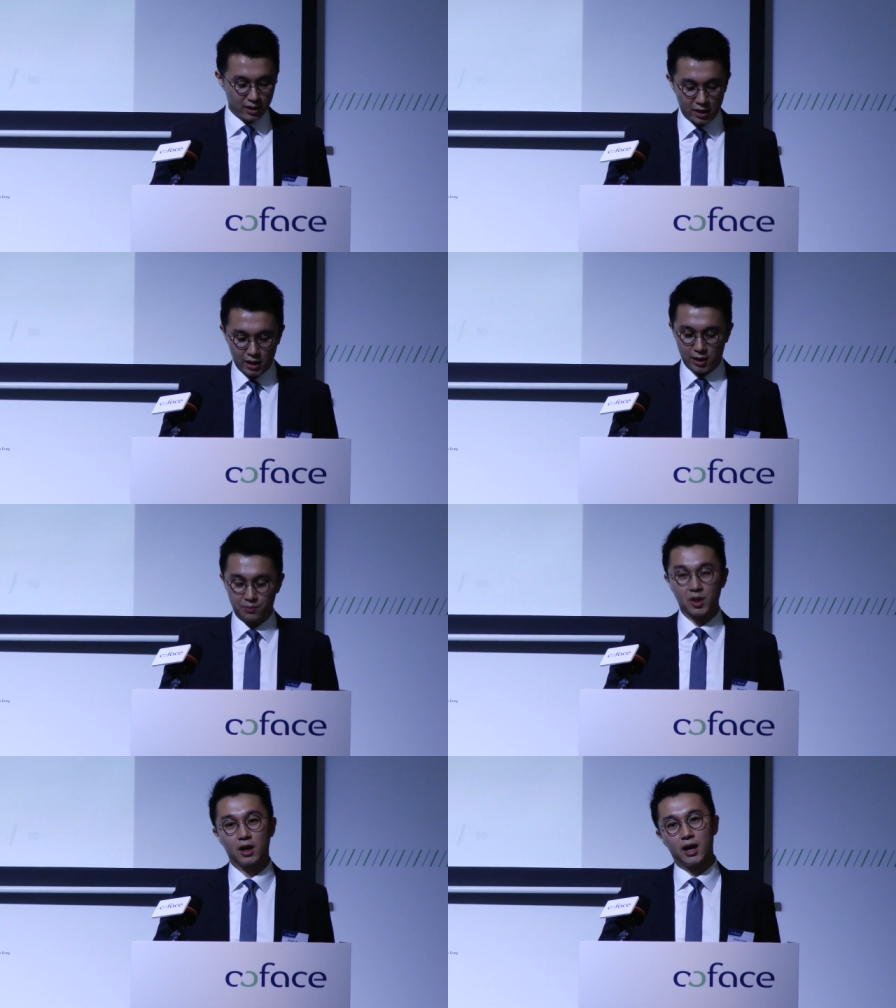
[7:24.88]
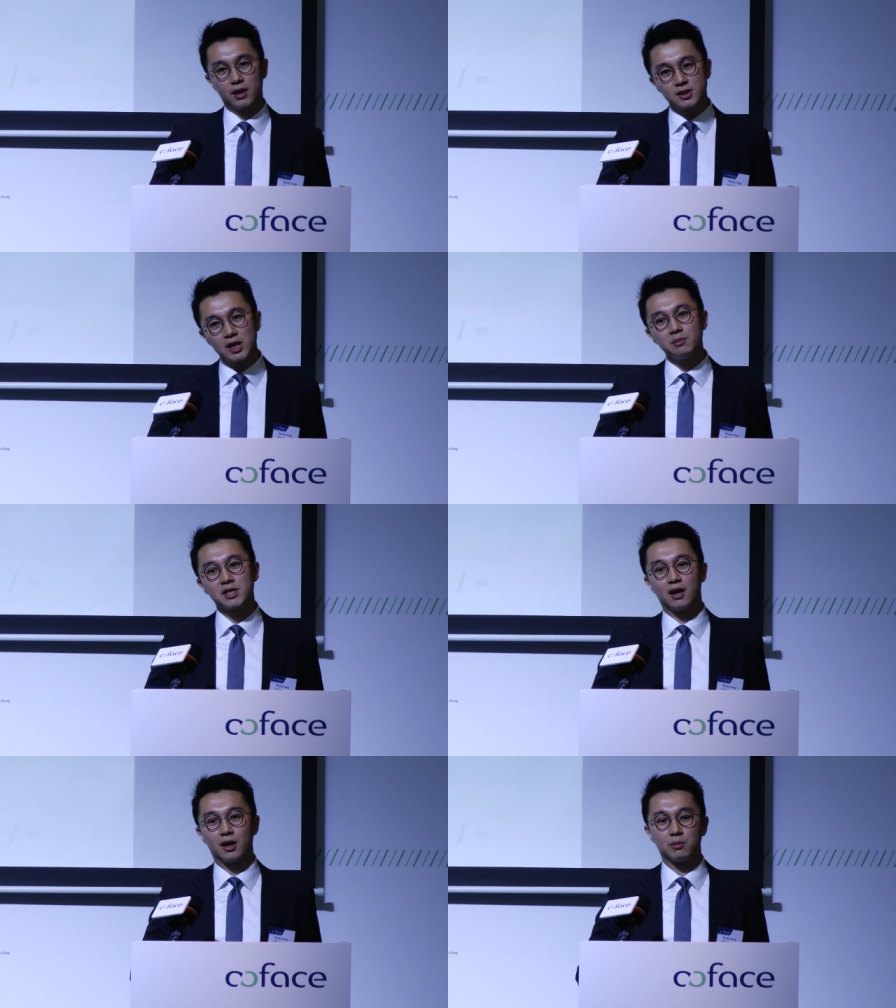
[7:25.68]
Um, at the same
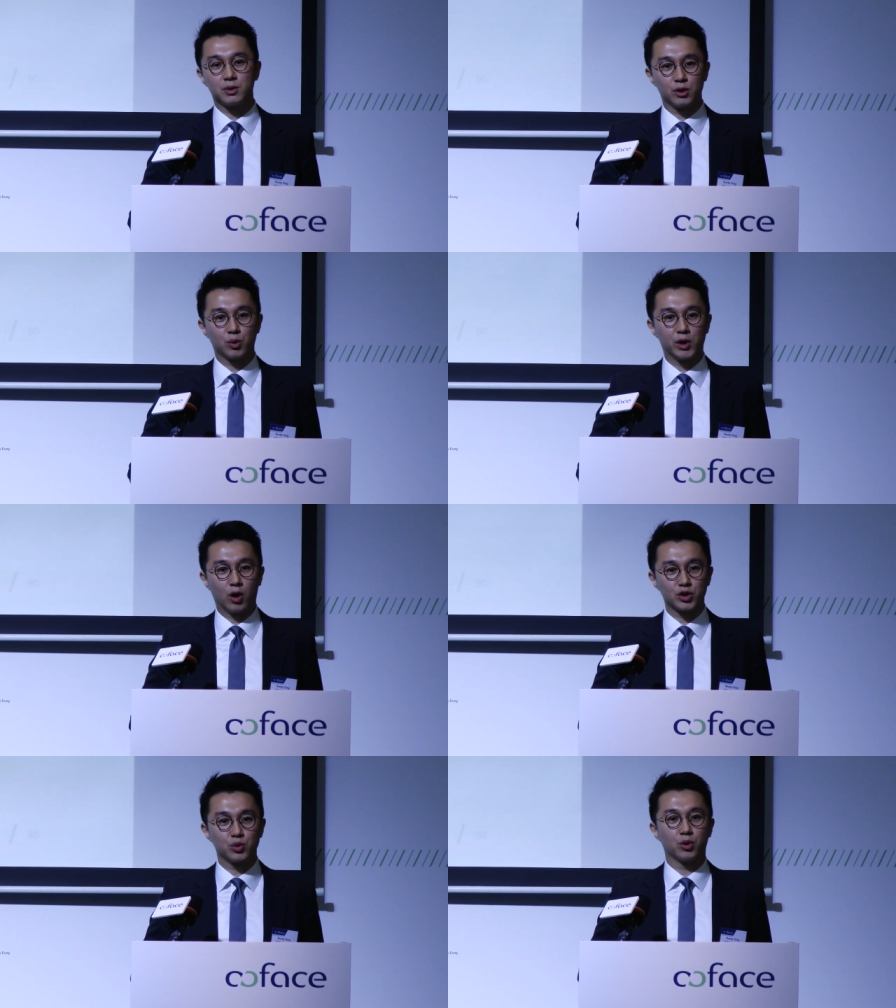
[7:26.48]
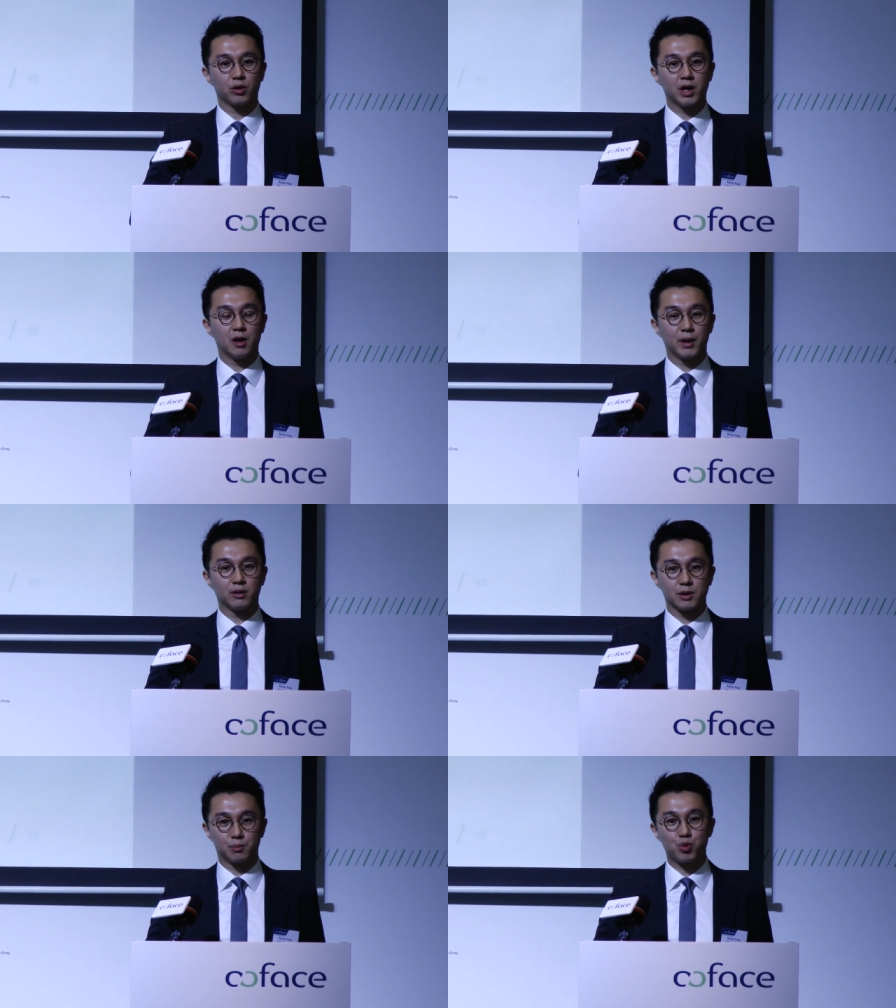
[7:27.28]
time, you know, we also worry
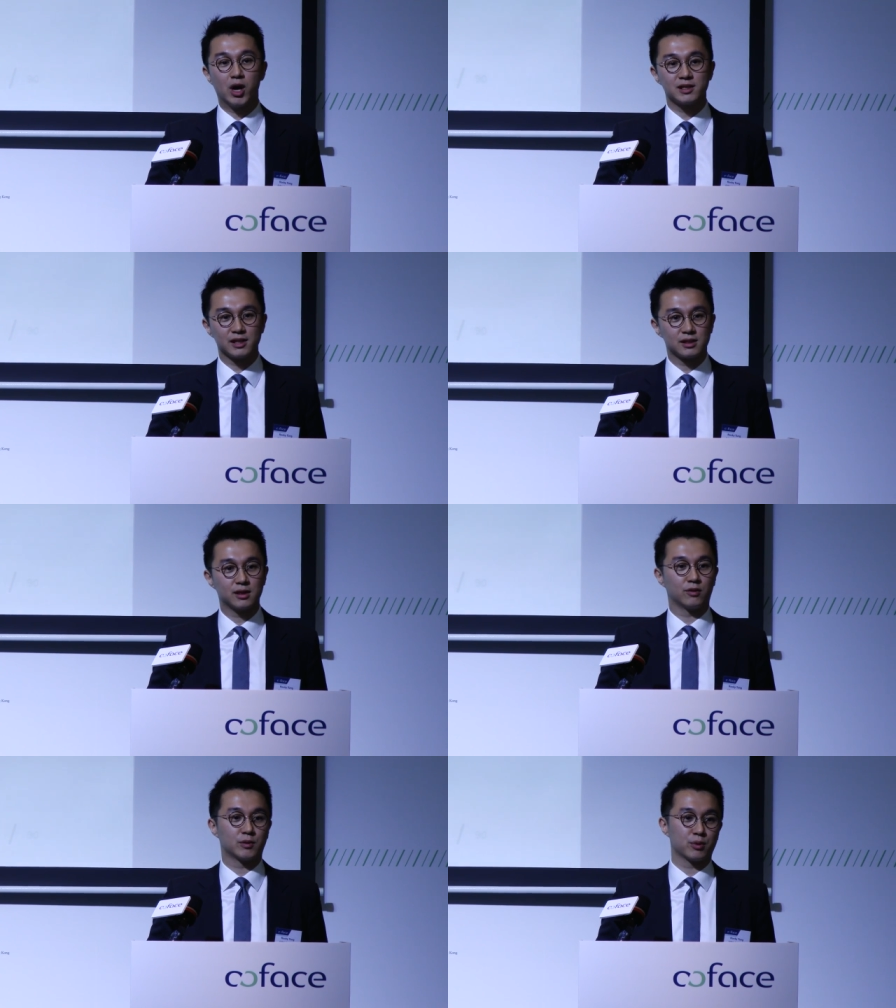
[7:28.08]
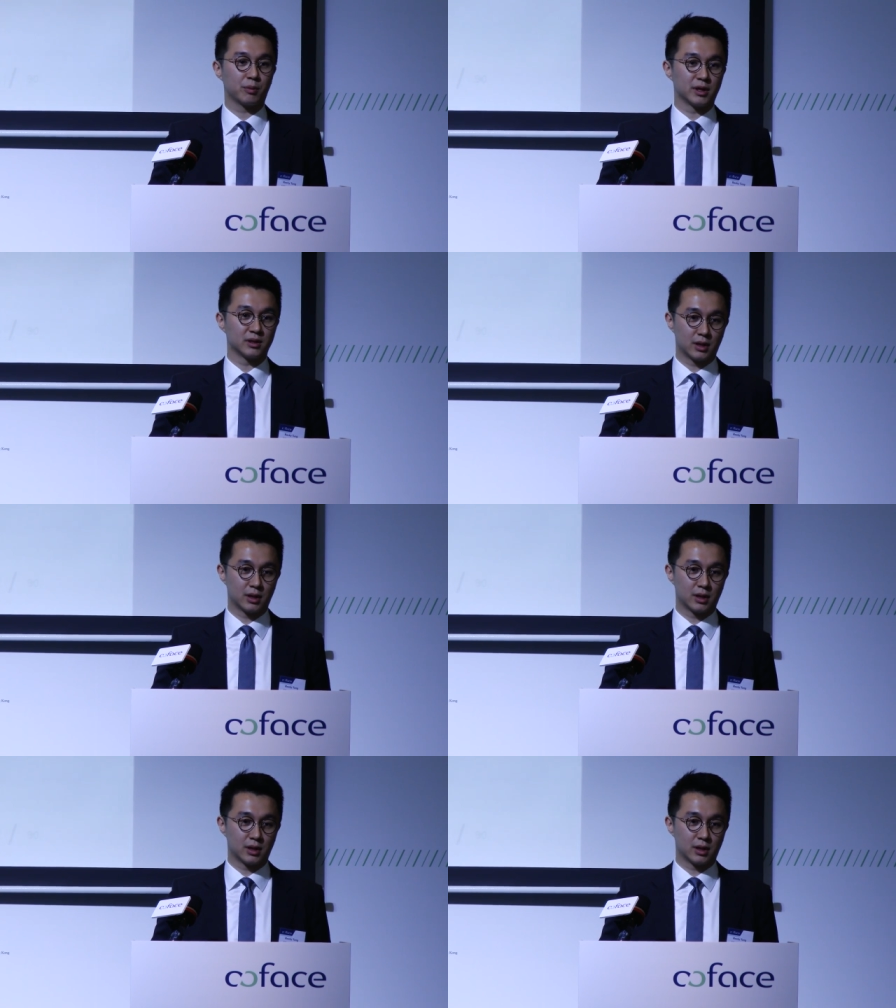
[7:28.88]
about the prices of the property.